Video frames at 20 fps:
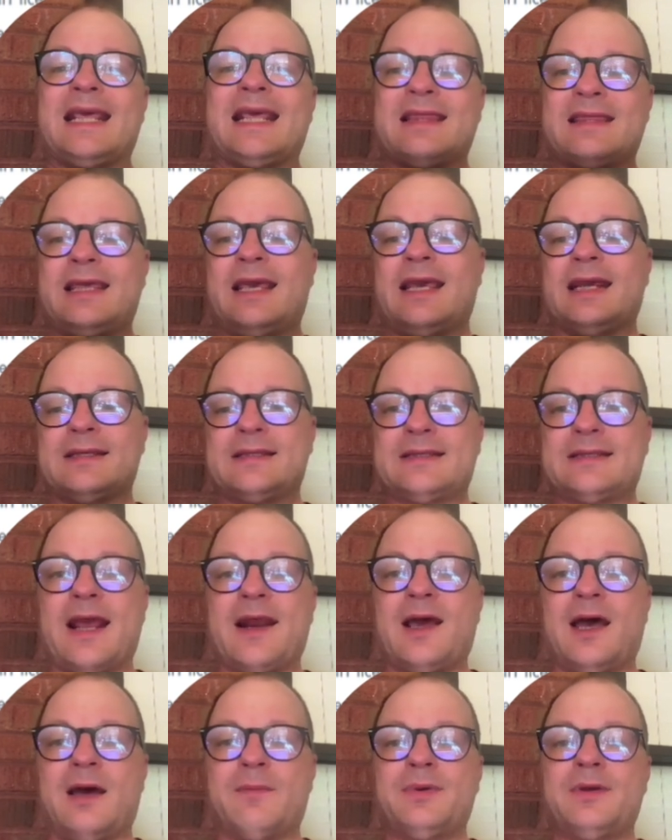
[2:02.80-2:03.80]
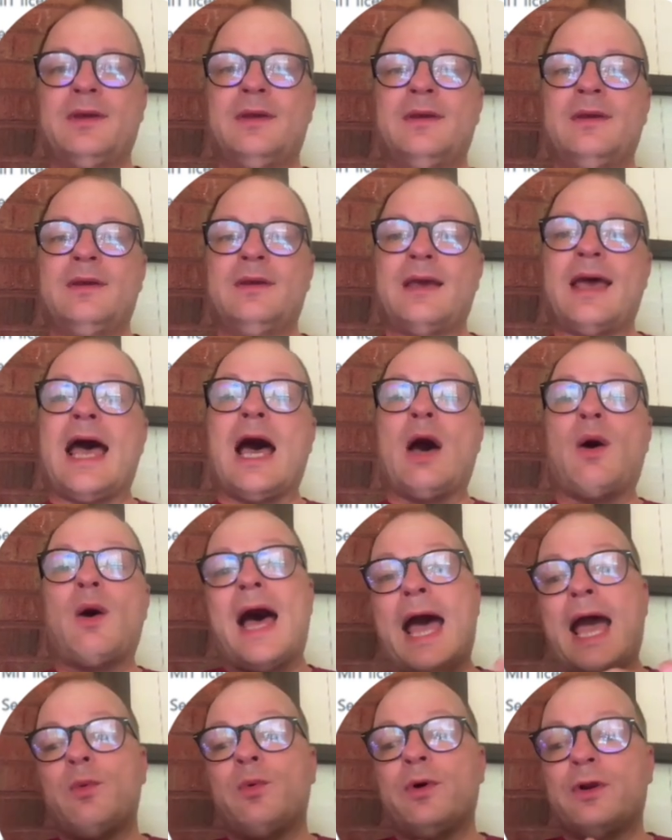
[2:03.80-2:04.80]
things set up, how
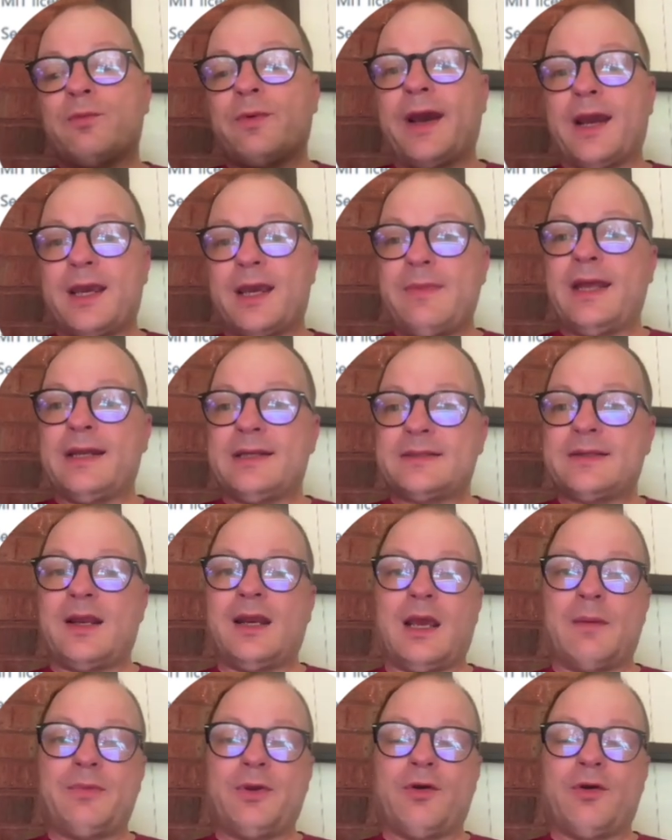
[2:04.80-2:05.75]
I would recommend setting up your